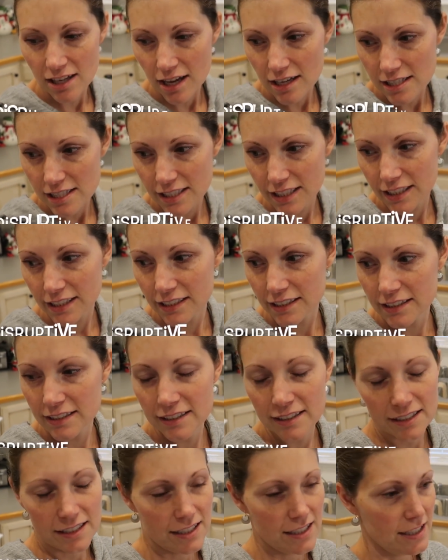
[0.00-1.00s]
lost it.
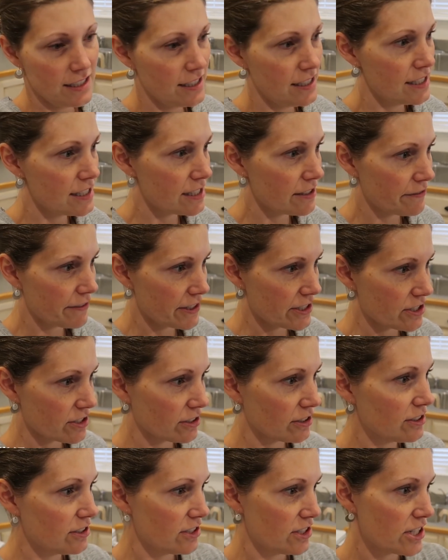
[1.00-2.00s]
It's
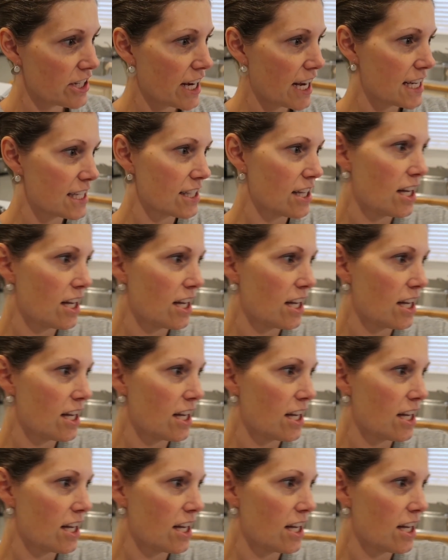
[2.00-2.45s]
official. She has